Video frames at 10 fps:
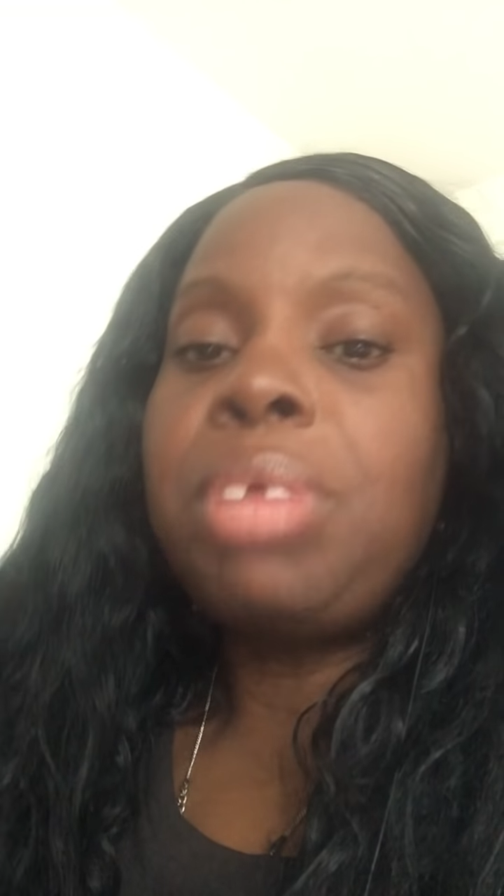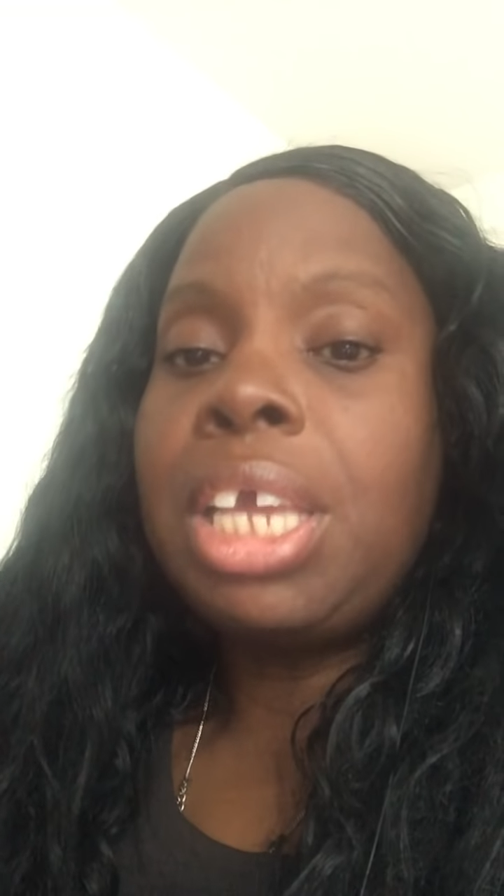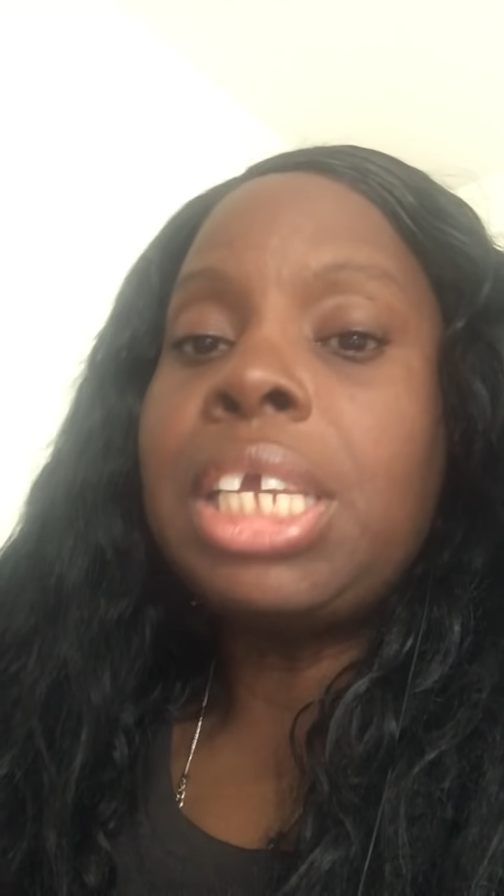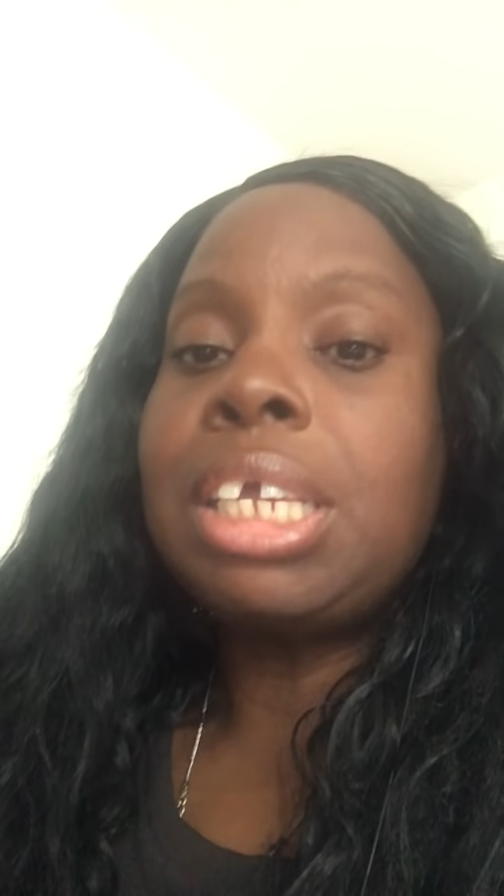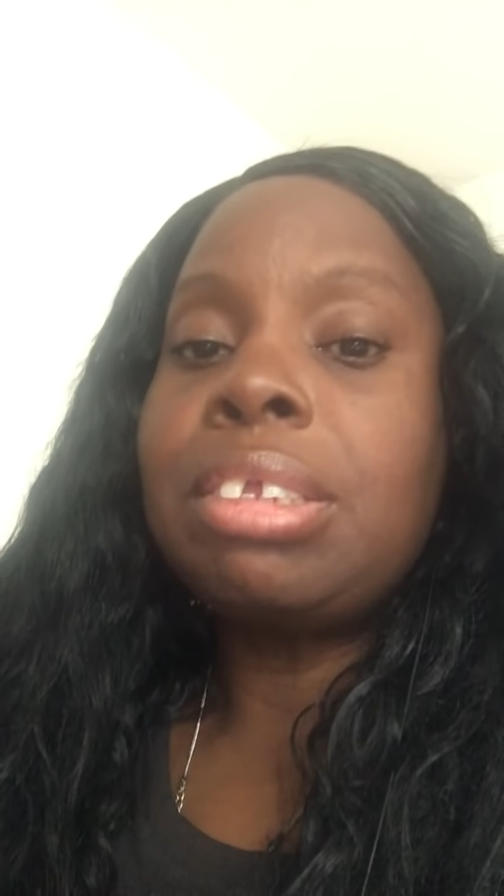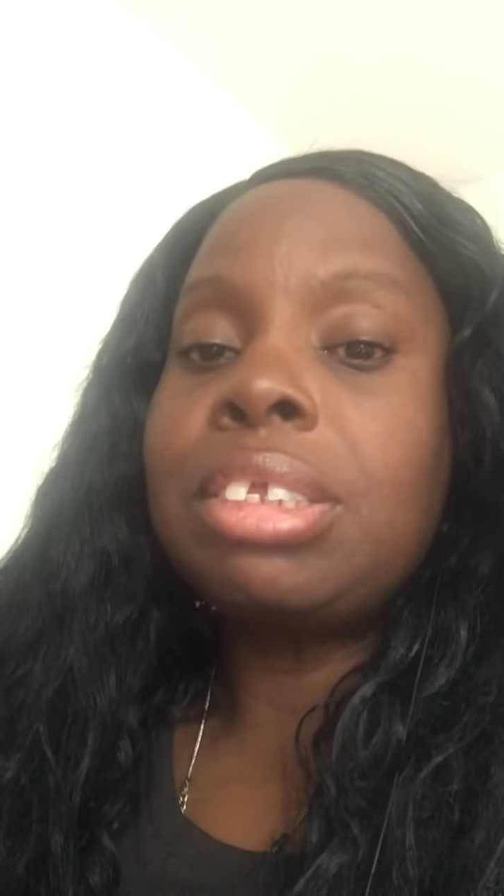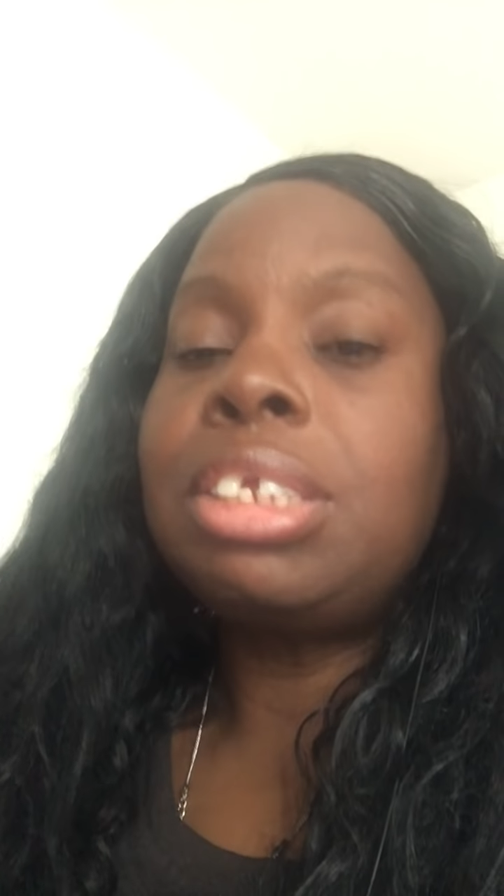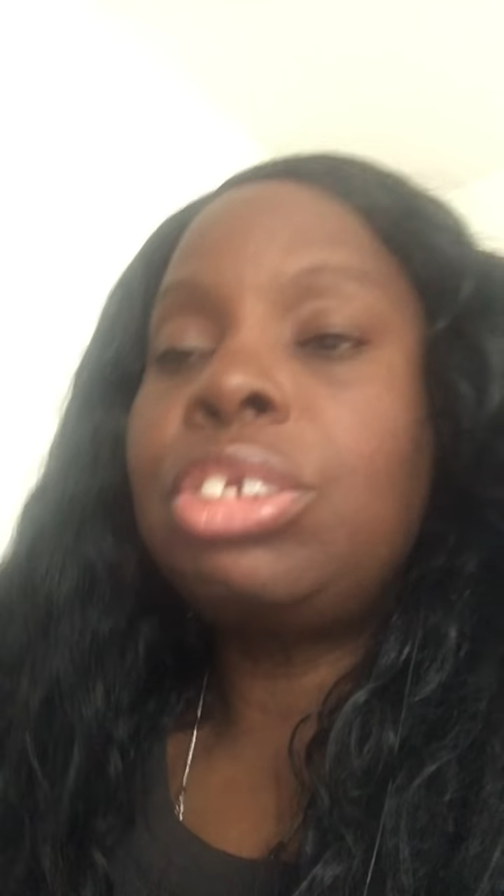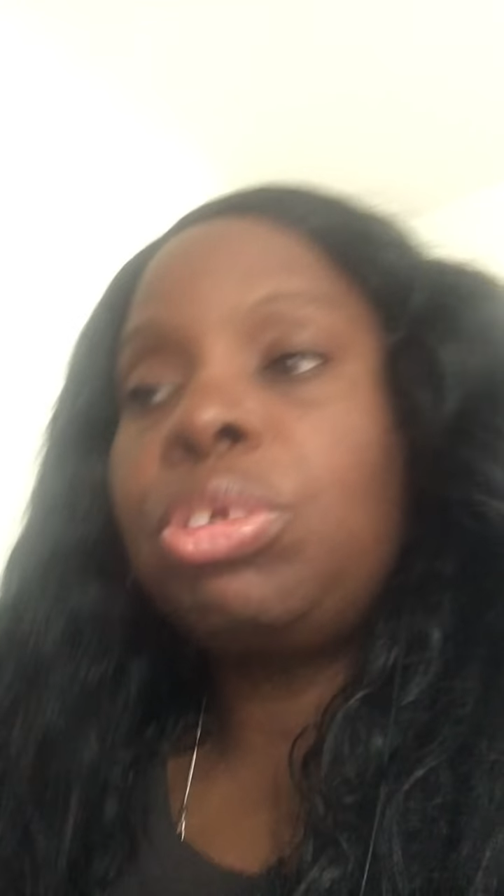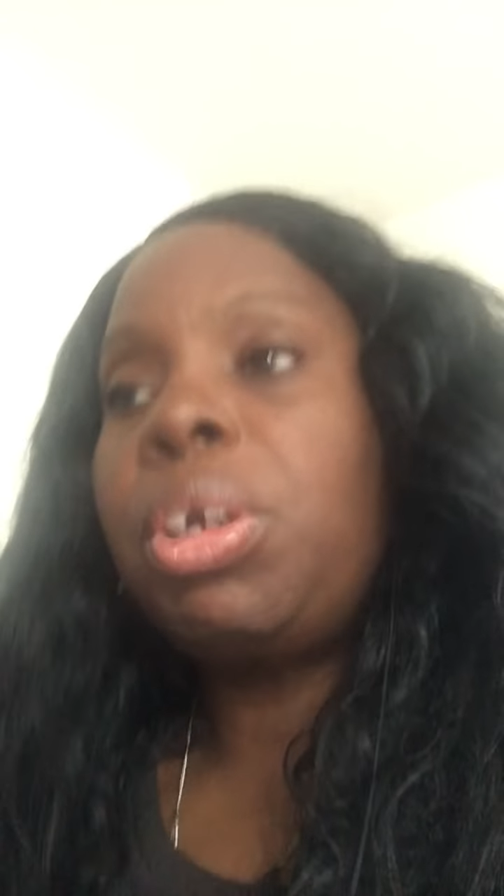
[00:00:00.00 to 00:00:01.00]
that
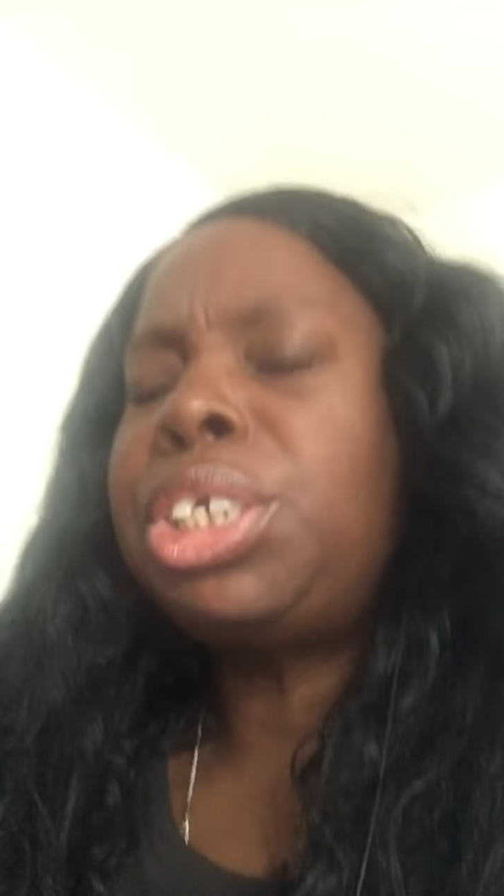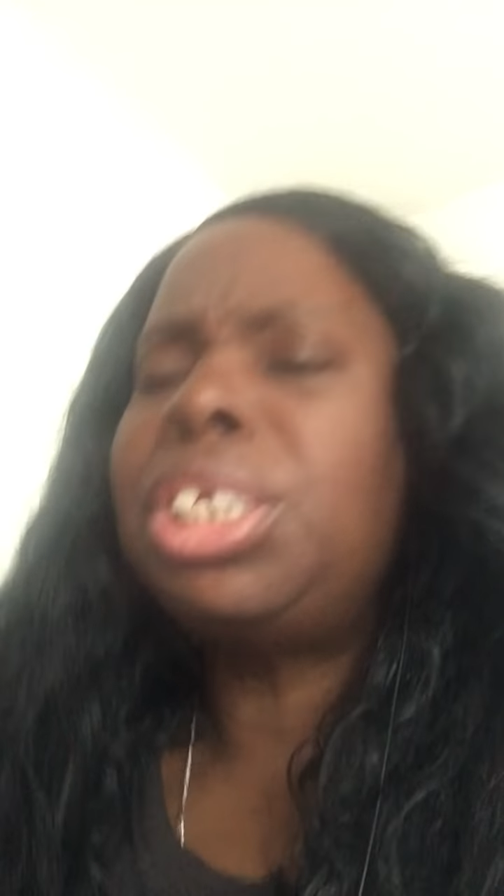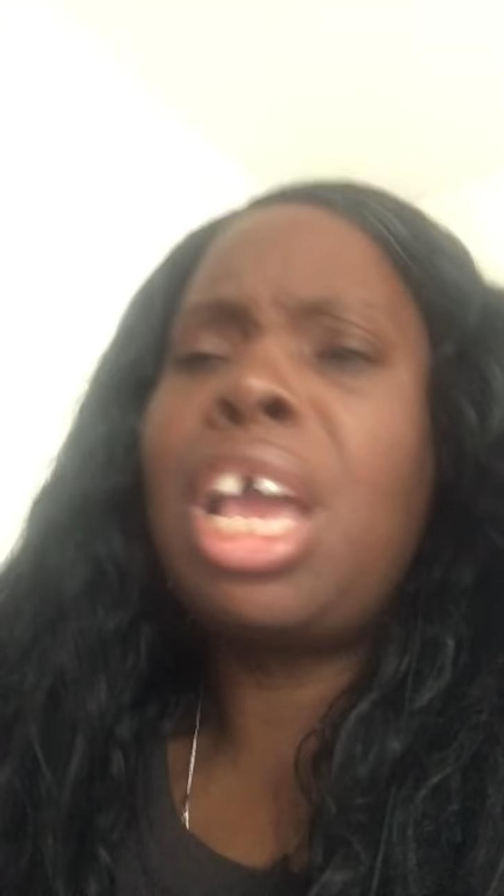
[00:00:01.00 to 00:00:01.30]
situation,